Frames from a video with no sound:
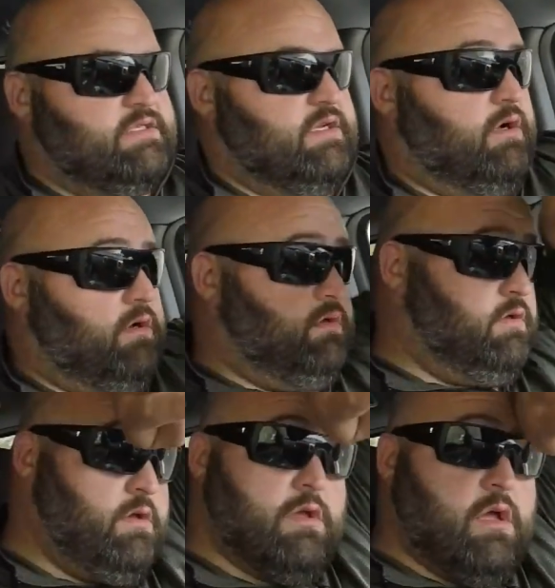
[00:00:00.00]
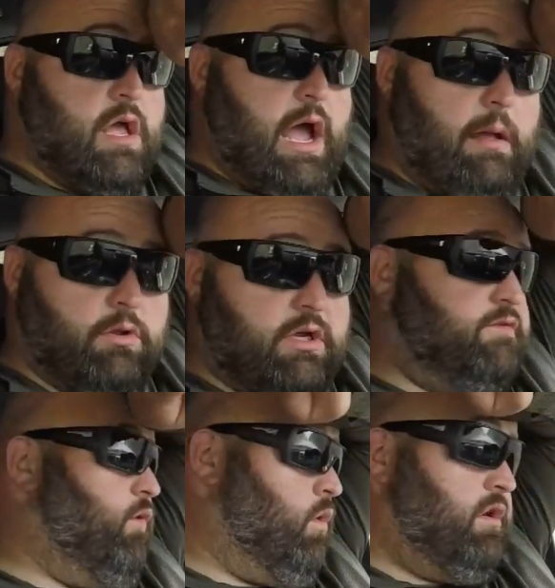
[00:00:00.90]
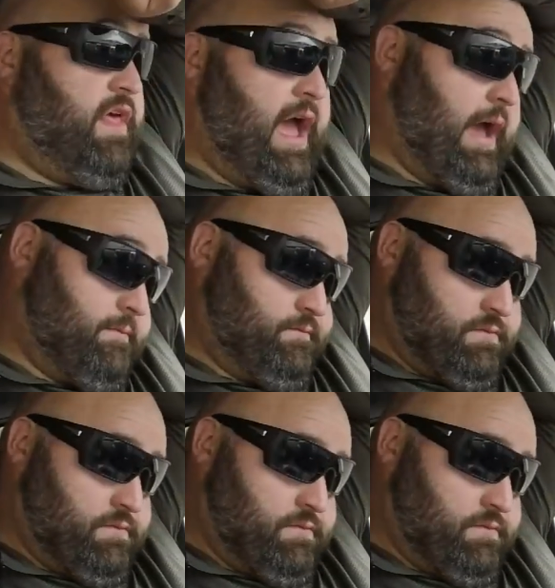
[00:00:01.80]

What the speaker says: so I'm looking forward to that.